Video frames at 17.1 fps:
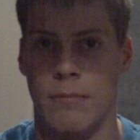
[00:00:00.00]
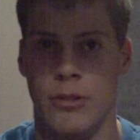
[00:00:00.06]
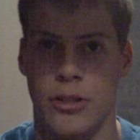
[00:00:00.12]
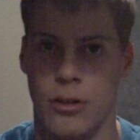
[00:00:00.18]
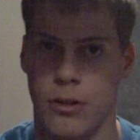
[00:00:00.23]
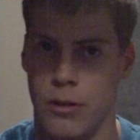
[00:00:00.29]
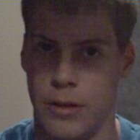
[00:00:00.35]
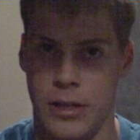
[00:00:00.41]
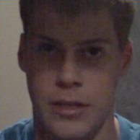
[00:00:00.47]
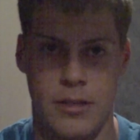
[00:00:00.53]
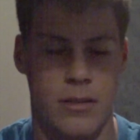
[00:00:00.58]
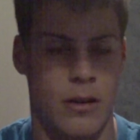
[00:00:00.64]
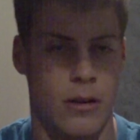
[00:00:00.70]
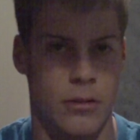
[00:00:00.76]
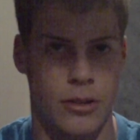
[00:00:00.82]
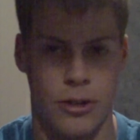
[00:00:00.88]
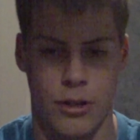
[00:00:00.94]
journalists,
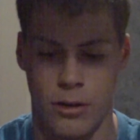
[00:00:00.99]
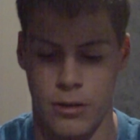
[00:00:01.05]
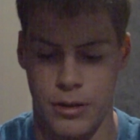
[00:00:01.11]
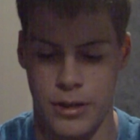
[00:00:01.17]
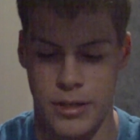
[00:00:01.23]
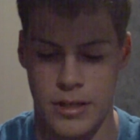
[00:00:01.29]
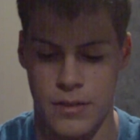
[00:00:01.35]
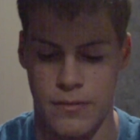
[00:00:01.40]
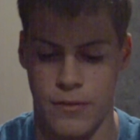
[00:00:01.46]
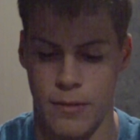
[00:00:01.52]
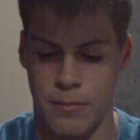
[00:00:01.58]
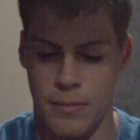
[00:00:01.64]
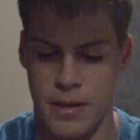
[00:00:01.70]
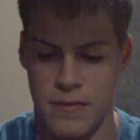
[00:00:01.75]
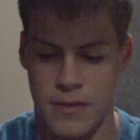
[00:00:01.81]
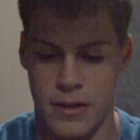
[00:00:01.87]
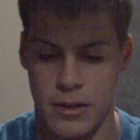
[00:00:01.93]
all journalists from
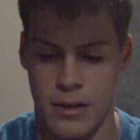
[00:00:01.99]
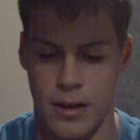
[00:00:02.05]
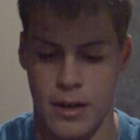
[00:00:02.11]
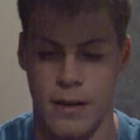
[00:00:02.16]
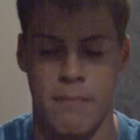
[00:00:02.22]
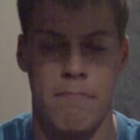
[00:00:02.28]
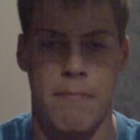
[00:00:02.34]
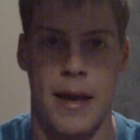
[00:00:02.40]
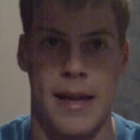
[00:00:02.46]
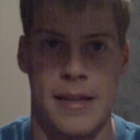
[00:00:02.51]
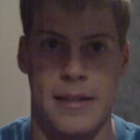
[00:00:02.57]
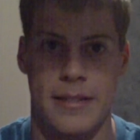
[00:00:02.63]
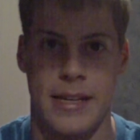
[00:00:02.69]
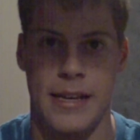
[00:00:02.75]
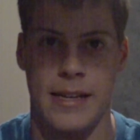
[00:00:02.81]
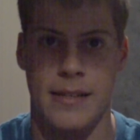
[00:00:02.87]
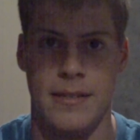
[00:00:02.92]
different
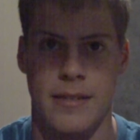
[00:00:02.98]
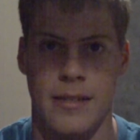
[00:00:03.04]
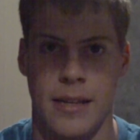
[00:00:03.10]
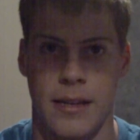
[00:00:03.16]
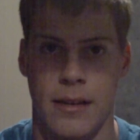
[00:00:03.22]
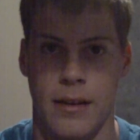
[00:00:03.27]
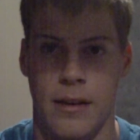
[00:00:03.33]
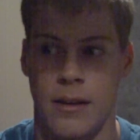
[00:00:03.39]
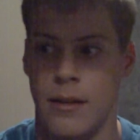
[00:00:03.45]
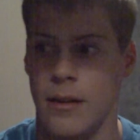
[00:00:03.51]
magazines and